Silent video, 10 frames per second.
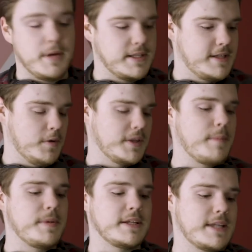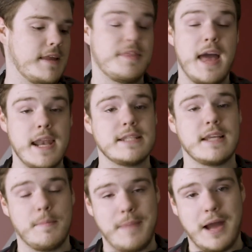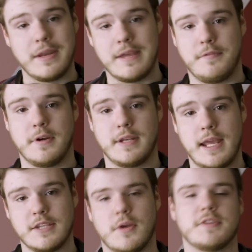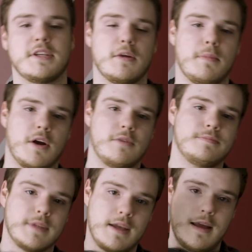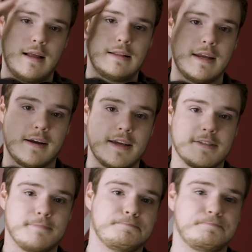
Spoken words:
But with that being said, that is about it for today, so I'll see you tomorrow. Later, guys.